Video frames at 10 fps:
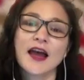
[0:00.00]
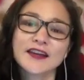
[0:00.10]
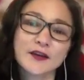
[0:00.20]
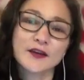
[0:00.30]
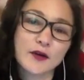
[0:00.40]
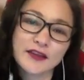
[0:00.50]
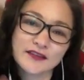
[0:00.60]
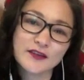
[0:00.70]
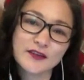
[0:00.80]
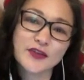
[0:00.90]
I know,
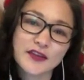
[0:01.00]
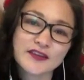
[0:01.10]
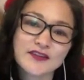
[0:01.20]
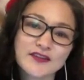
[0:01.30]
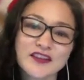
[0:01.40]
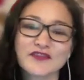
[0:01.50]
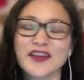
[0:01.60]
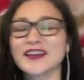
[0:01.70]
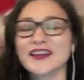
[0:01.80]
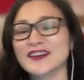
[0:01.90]
you think to
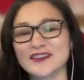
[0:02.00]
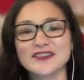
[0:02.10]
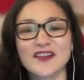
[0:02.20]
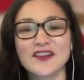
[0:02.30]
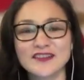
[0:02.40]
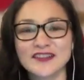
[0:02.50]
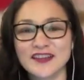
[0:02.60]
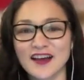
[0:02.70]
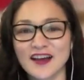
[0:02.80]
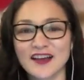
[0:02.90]
yourself, I don't know, salted
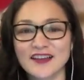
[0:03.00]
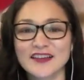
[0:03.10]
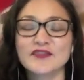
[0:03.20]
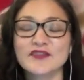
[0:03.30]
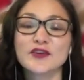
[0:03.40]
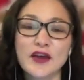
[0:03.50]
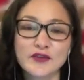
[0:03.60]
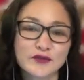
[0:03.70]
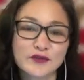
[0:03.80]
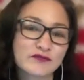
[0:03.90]
cod, if you
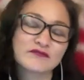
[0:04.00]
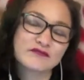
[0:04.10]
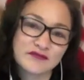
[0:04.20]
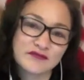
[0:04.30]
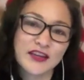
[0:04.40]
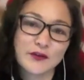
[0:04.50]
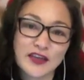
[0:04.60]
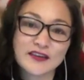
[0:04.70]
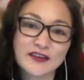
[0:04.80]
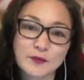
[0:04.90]
haven't,
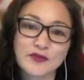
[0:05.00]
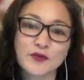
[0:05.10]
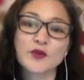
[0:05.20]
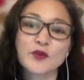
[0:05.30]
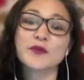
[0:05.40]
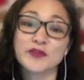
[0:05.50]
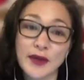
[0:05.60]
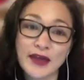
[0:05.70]
eaten it before, but if you